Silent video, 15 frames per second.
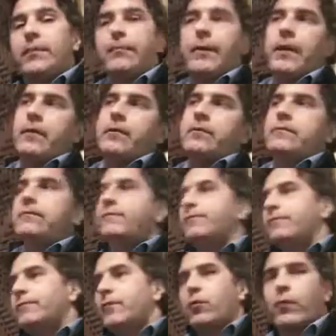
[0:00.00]
eat better
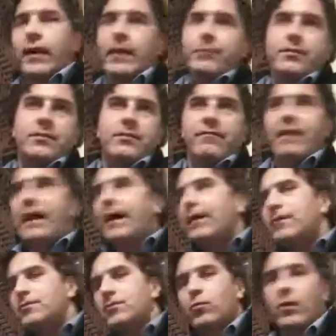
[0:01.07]
grapes or
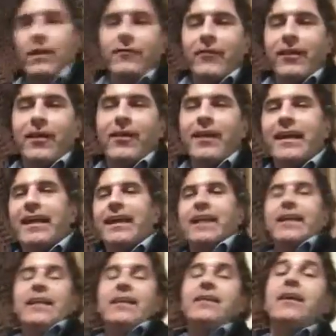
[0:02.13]
vines or whatever the hell I got
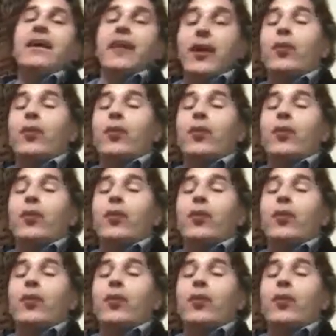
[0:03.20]
to eat